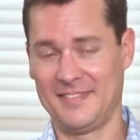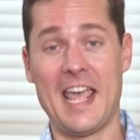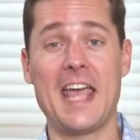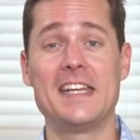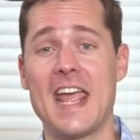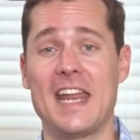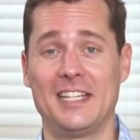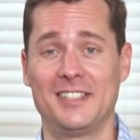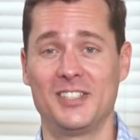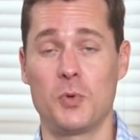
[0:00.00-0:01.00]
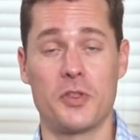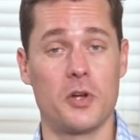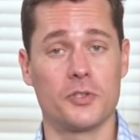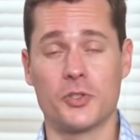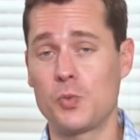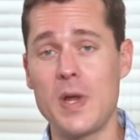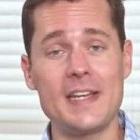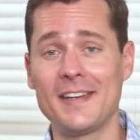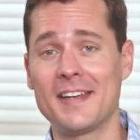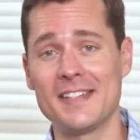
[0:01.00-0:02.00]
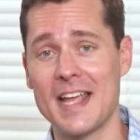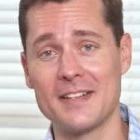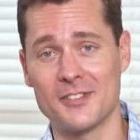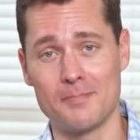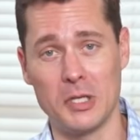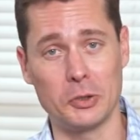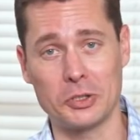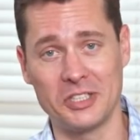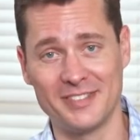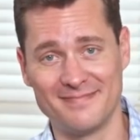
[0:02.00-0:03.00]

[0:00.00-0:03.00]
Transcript: And Nana with her sweetened condensed milk.